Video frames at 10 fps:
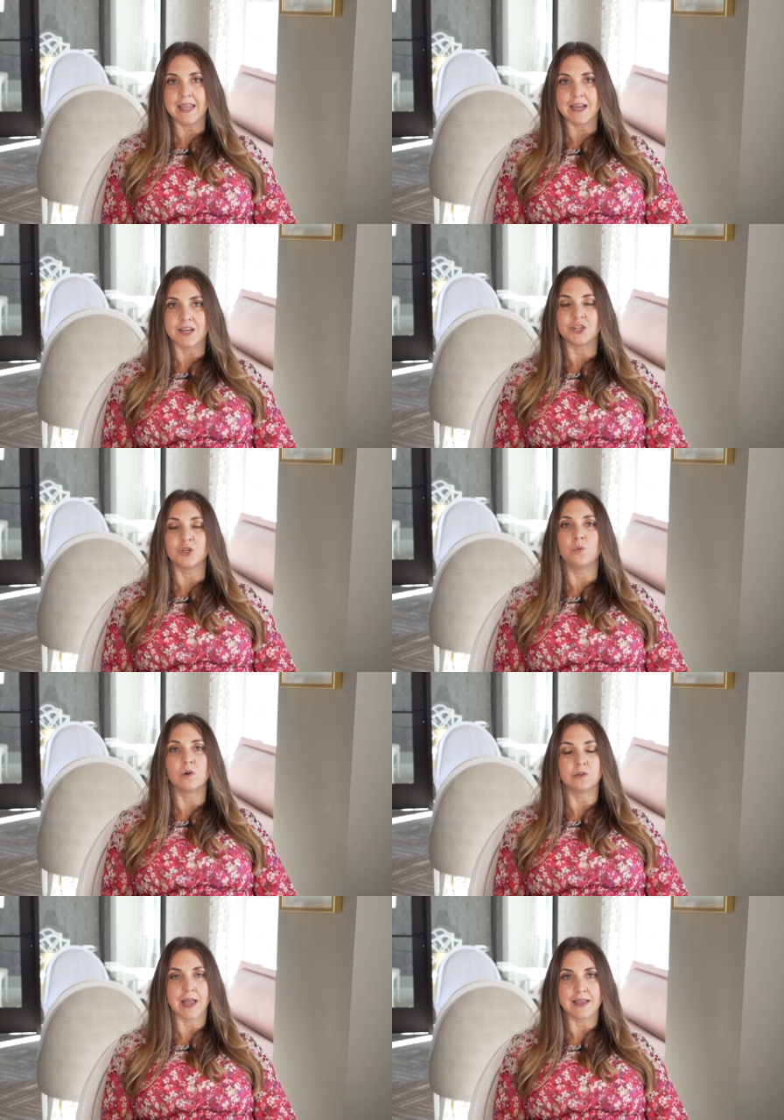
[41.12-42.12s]
and you
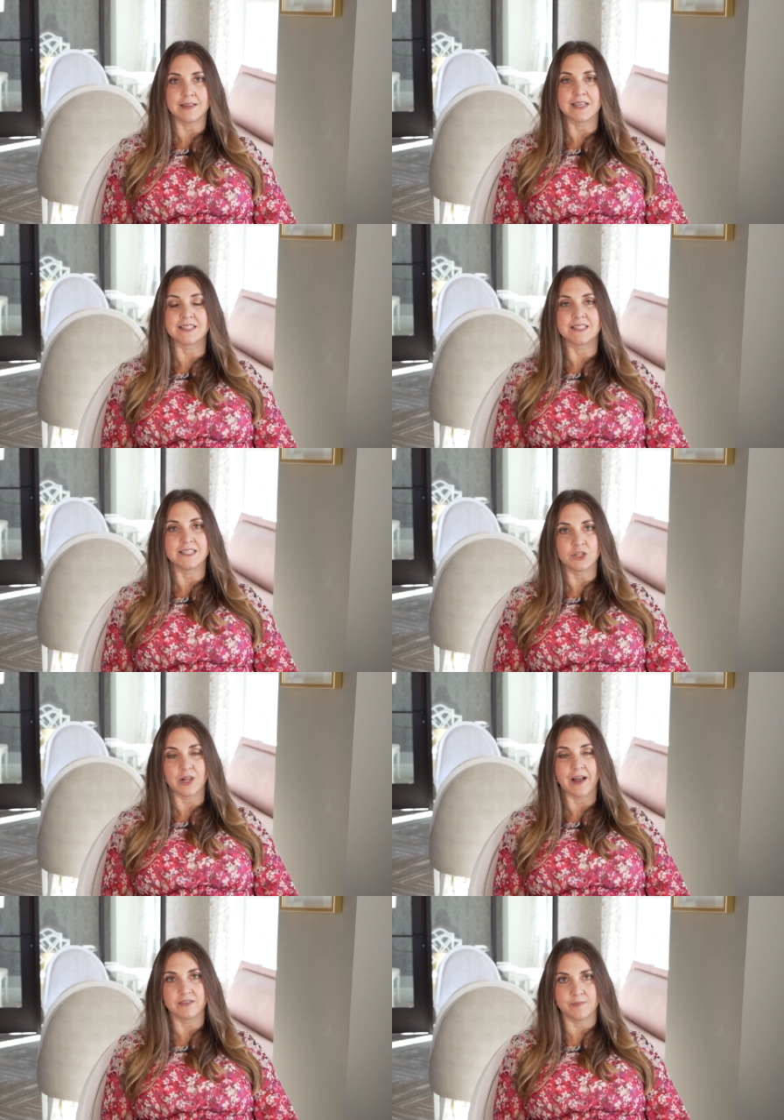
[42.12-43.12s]
will likely still
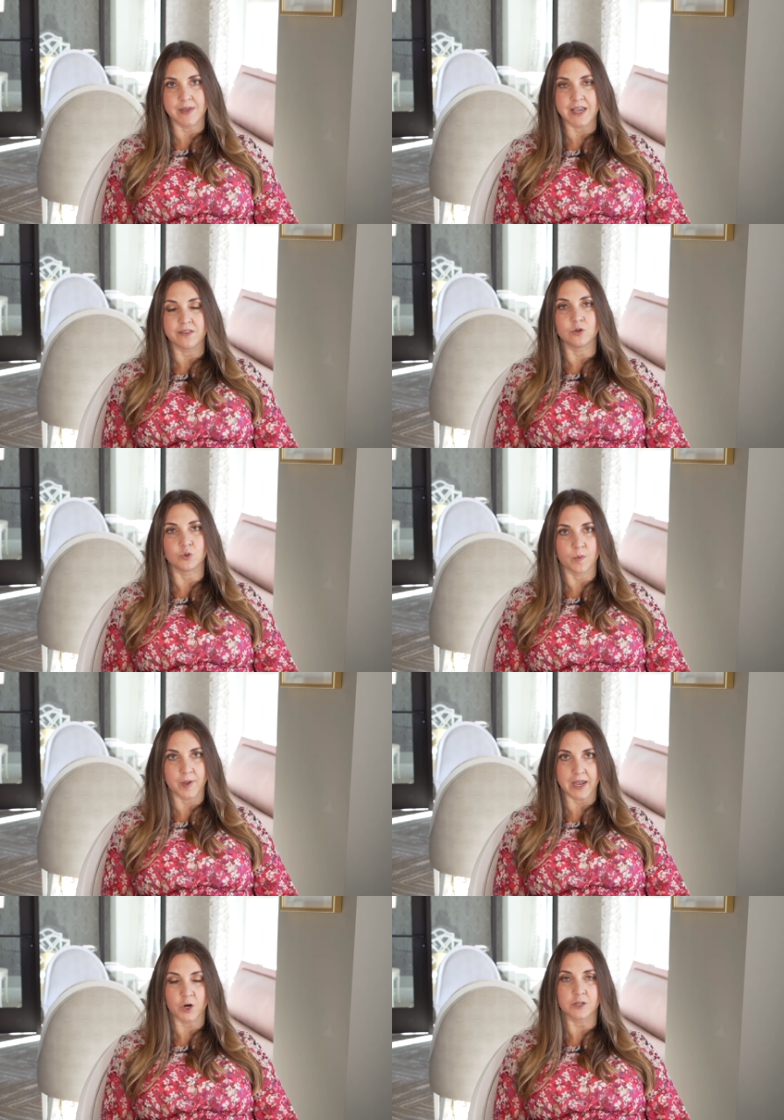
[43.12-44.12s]
have to make those
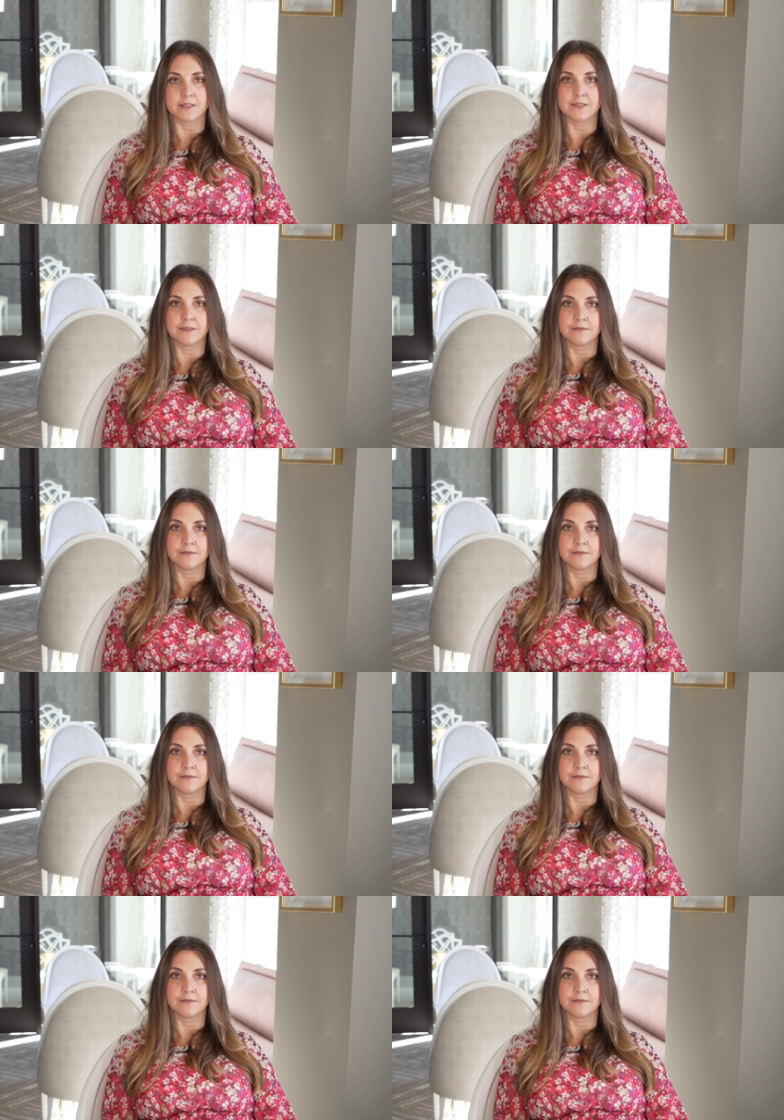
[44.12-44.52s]
repairs.